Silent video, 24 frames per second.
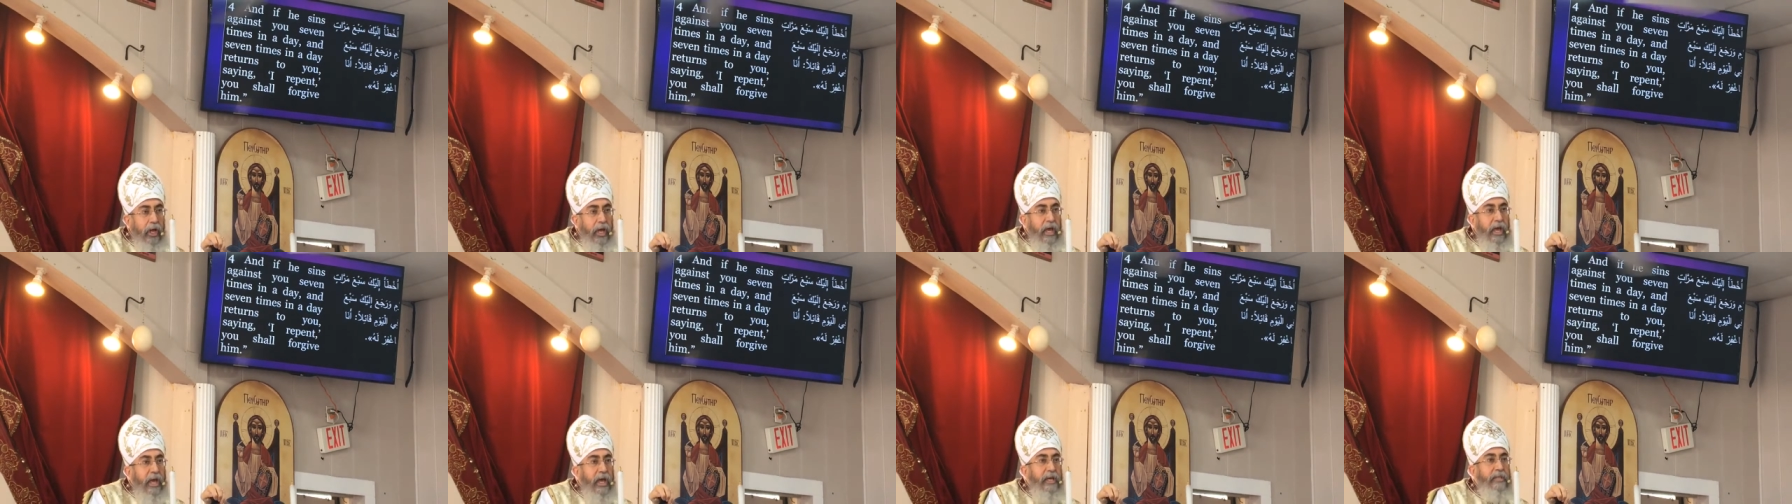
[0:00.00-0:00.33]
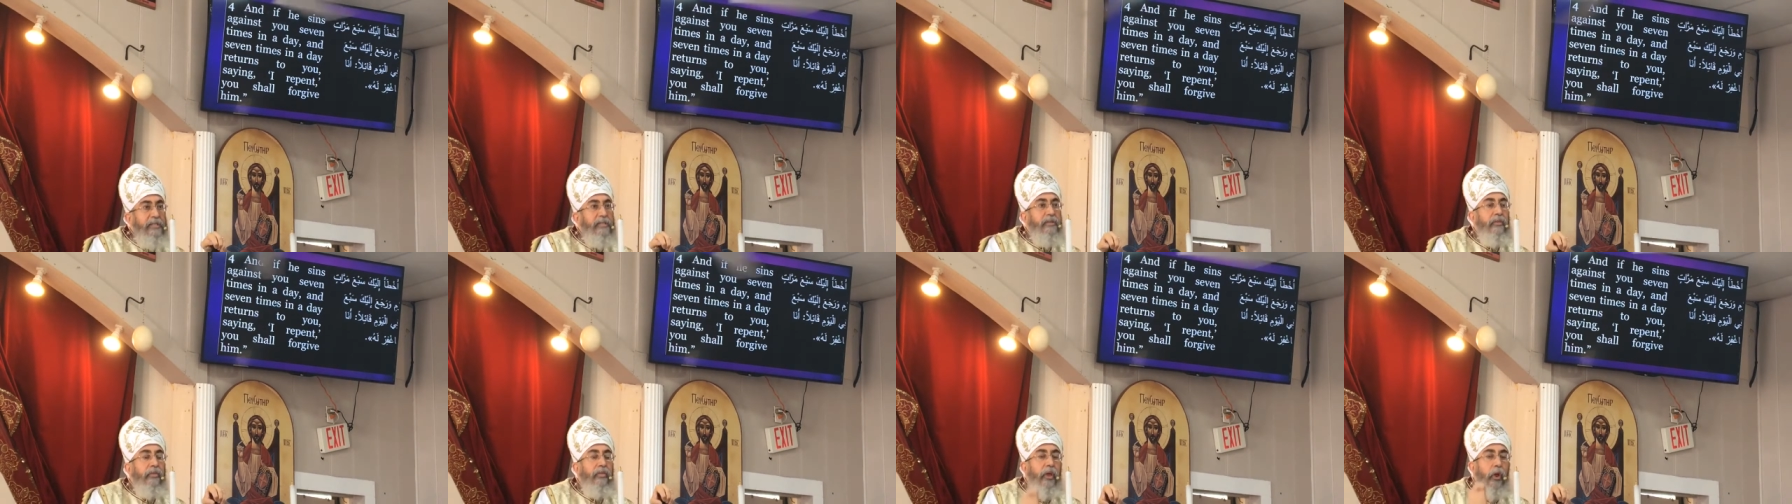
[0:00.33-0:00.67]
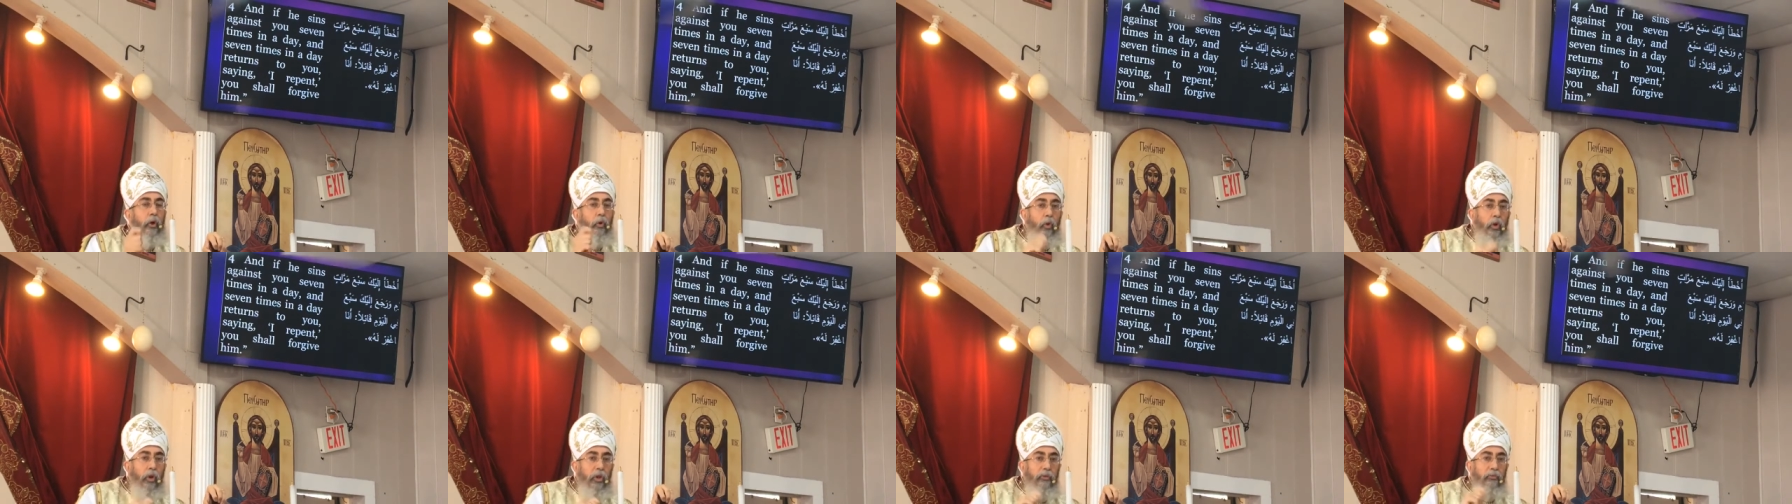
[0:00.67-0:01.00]
as
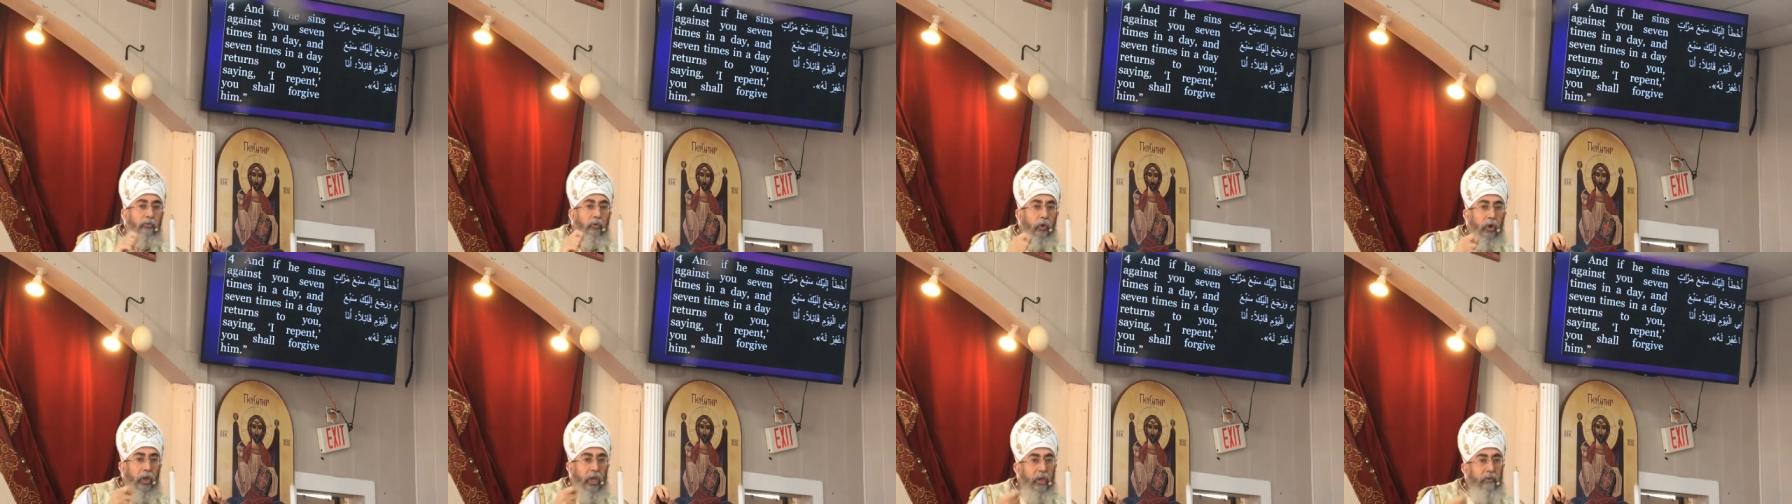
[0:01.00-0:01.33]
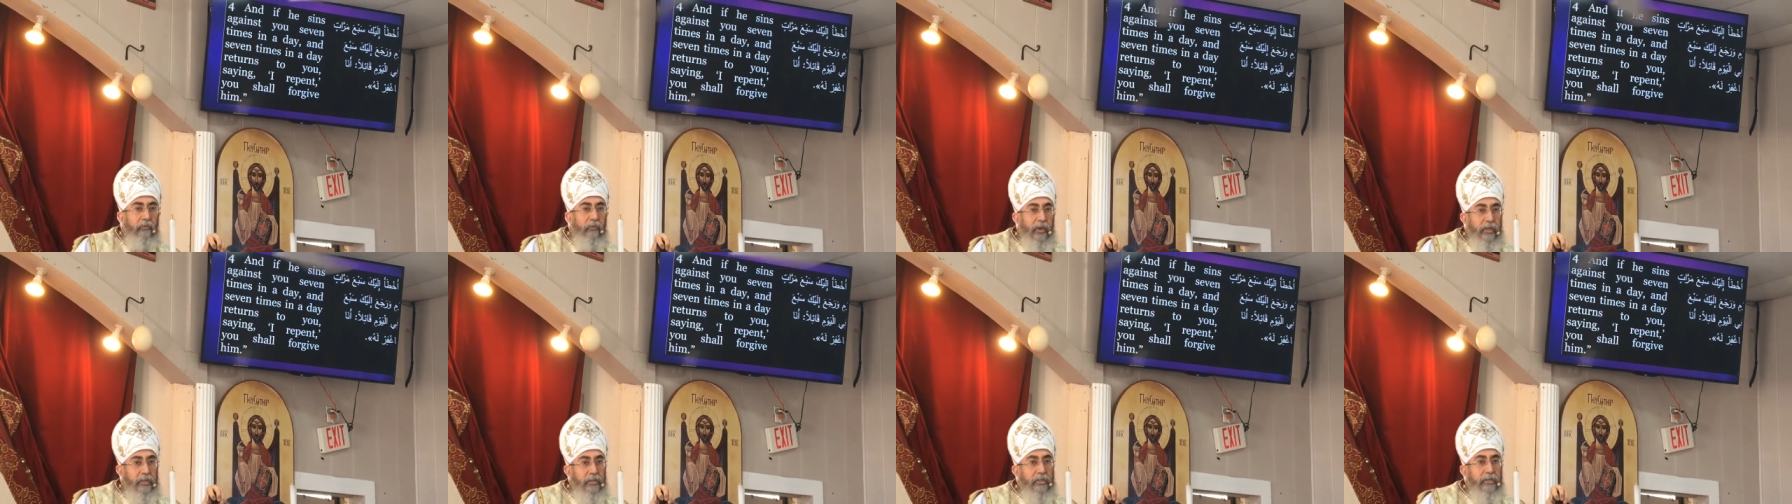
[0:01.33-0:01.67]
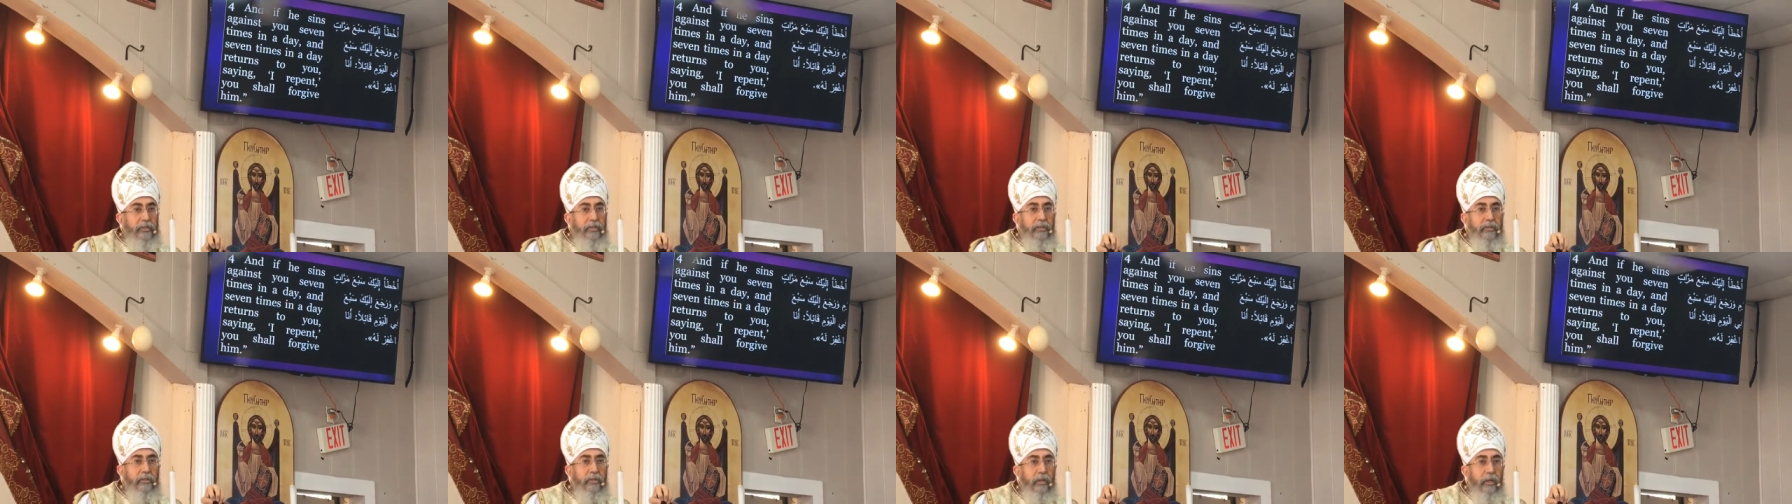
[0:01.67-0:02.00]
the Lord forgive
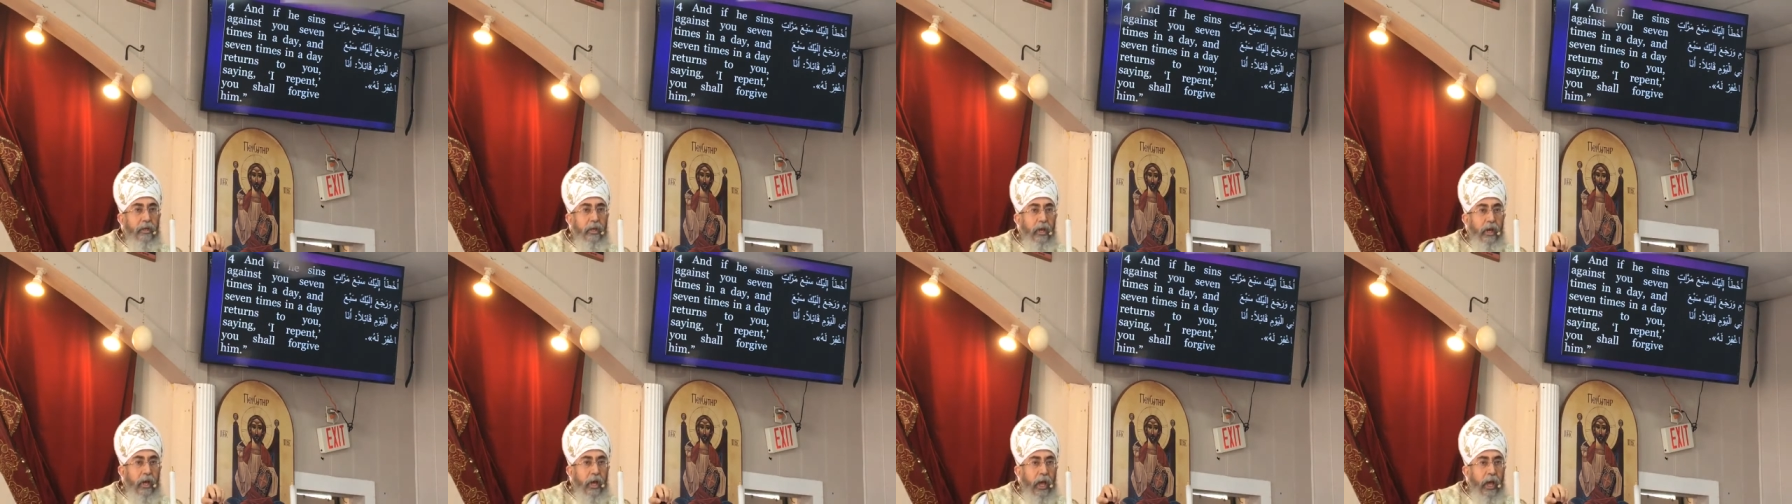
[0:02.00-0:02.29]
us.